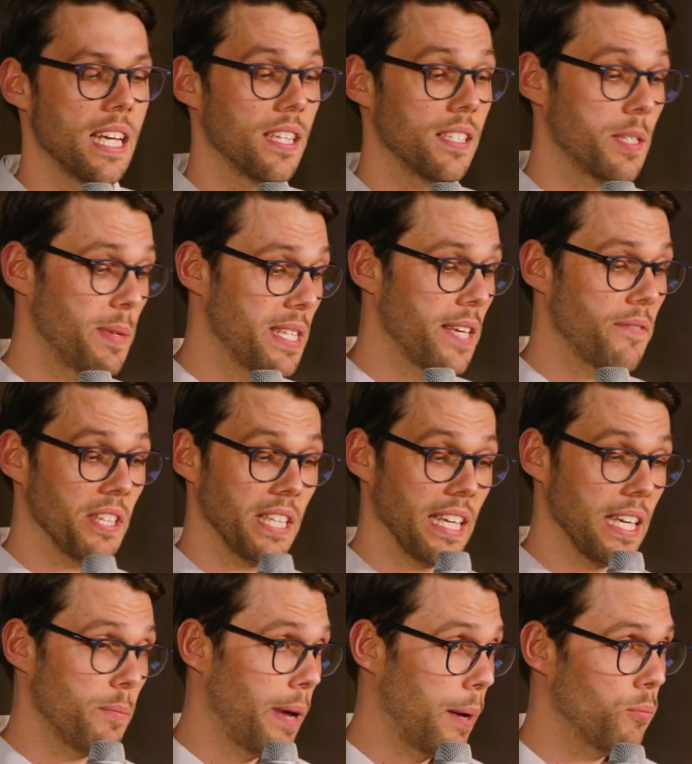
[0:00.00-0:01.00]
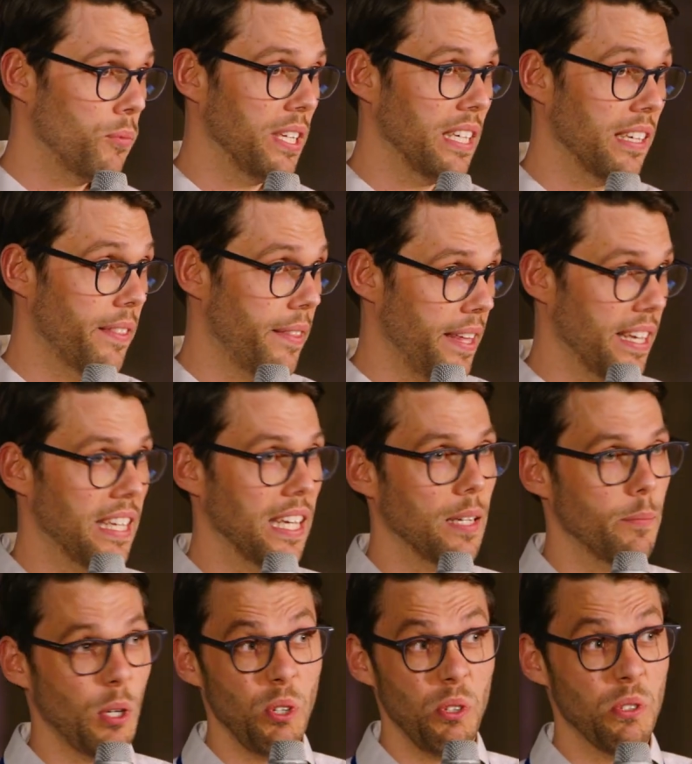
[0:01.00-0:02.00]
specifically in memory and
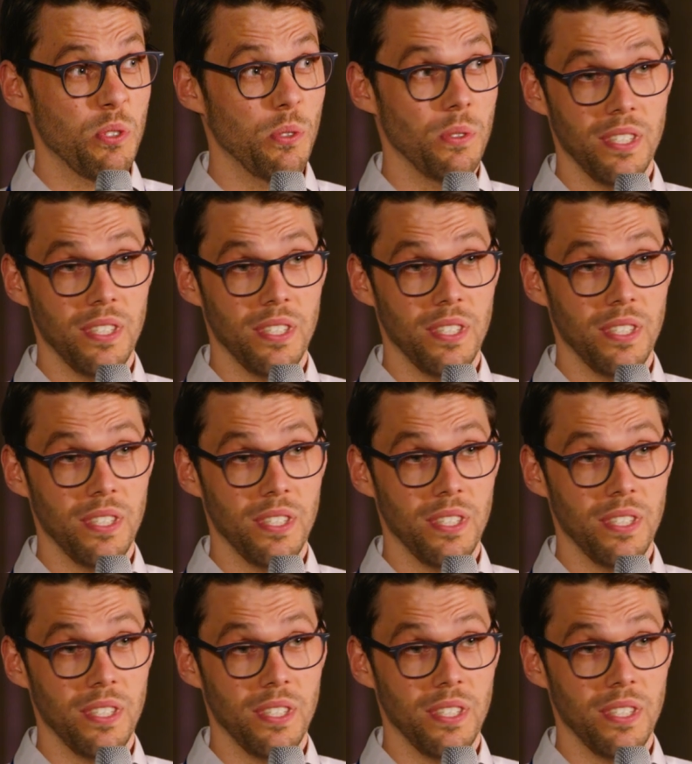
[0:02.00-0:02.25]
thinking, but also